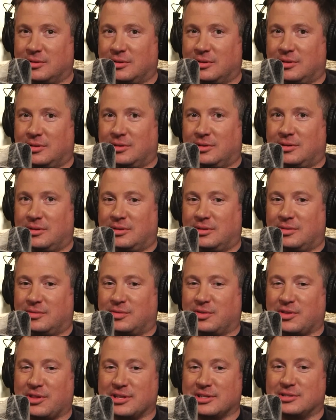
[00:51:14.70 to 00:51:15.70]
Oh
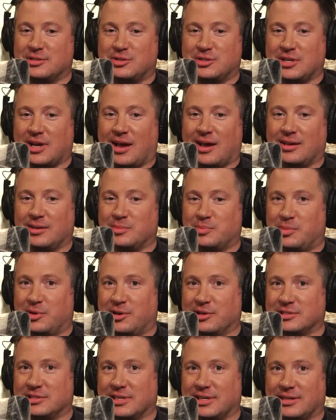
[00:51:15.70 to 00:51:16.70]
God! There's a giant. So
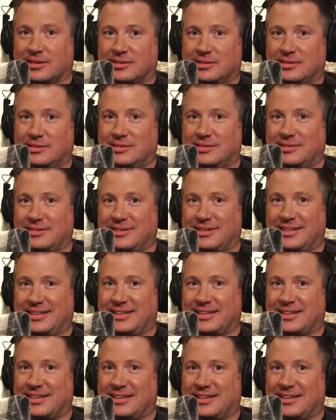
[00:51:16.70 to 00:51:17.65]
dark. We live in the